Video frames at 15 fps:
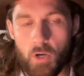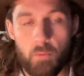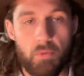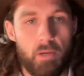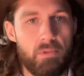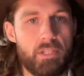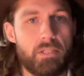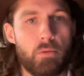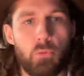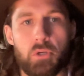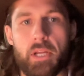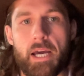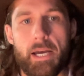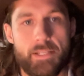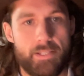Maybe someone
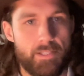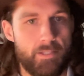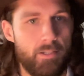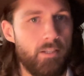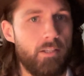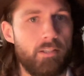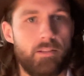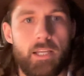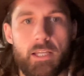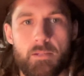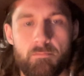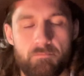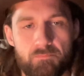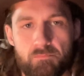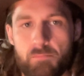they
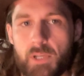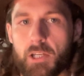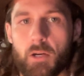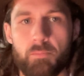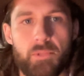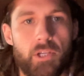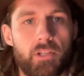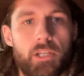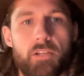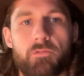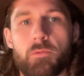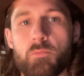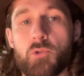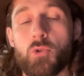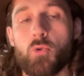pick up their kid
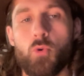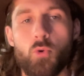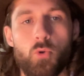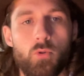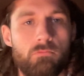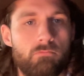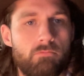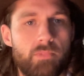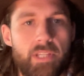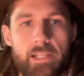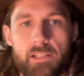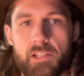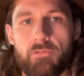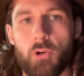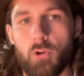from school, they
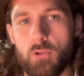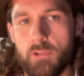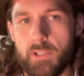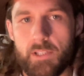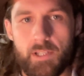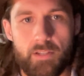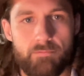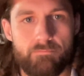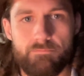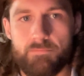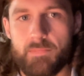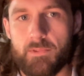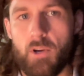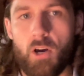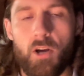leave early
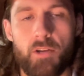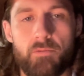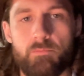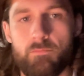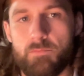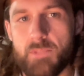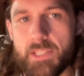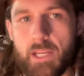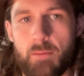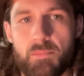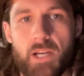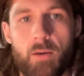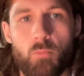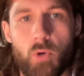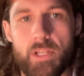on same
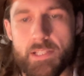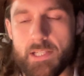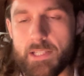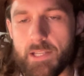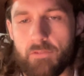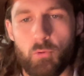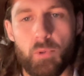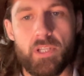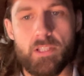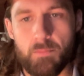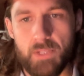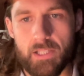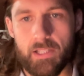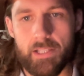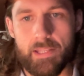time Wednesdays every week,
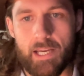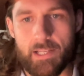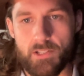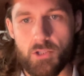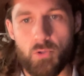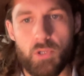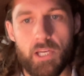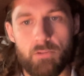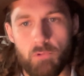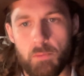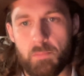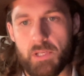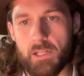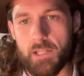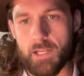something like that. So you can
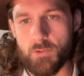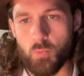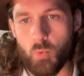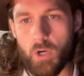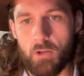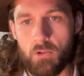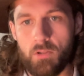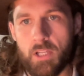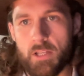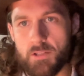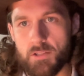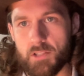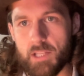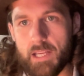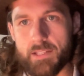repeat it as well.
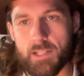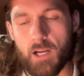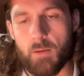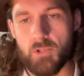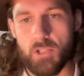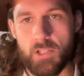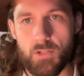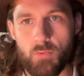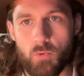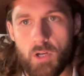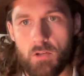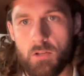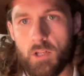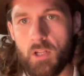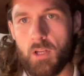So that's an option as
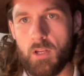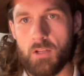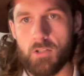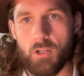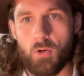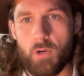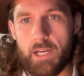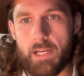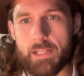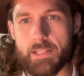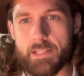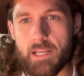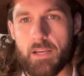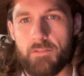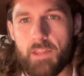well. Go ahead and
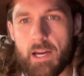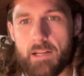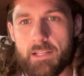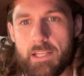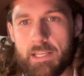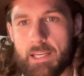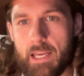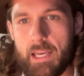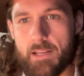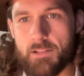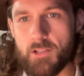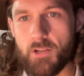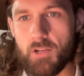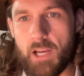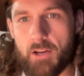save that. And
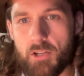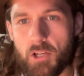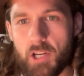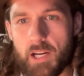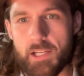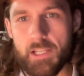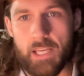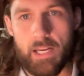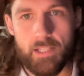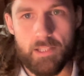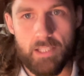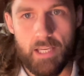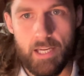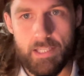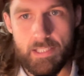so now you're kind of getting
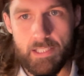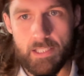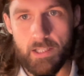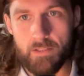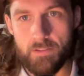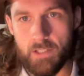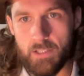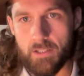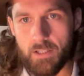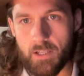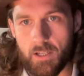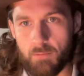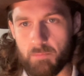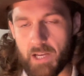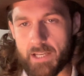the idea.
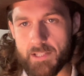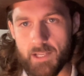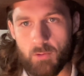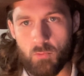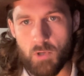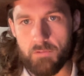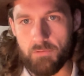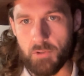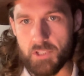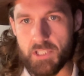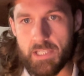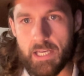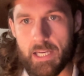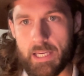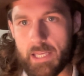I set one for
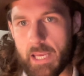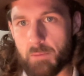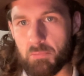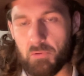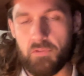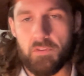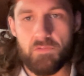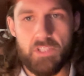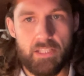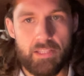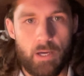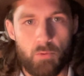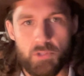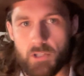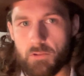today, April 15th.
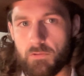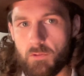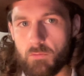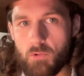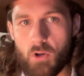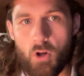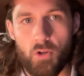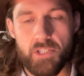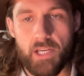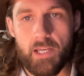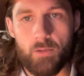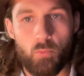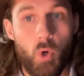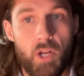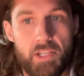That was a all day,
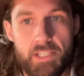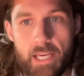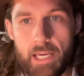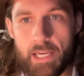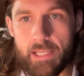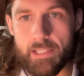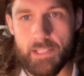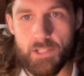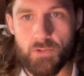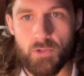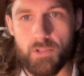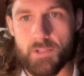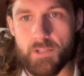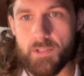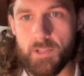1 day. This
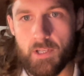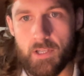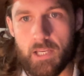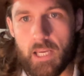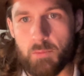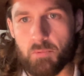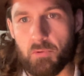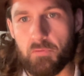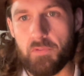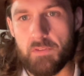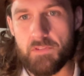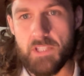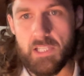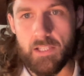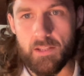was April
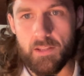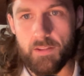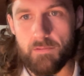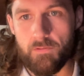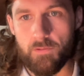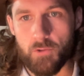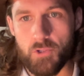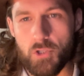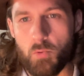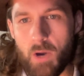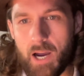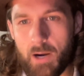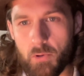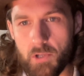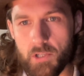15th for 2
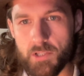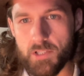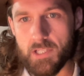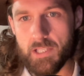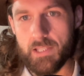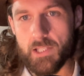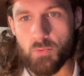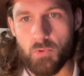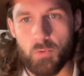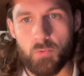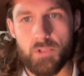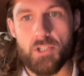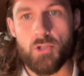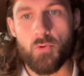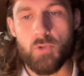hours. This one
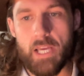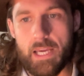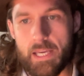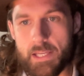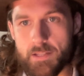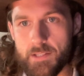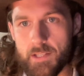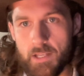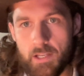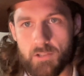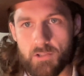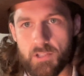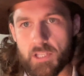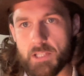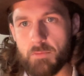was 2 days.
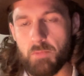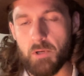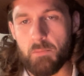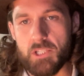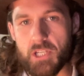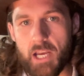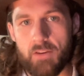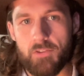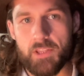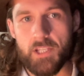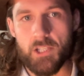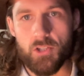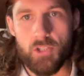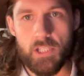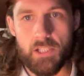So this is pretty much everything
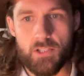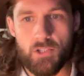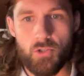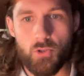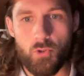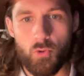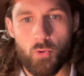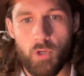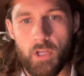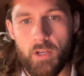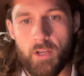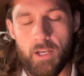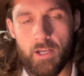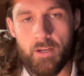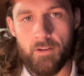you need to
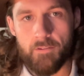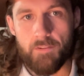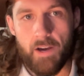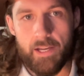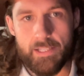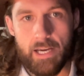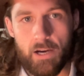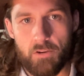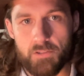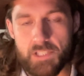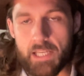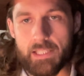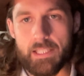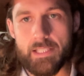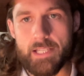find out
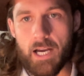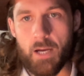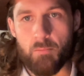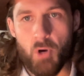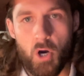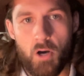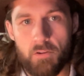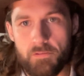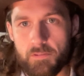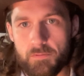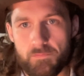taking time off.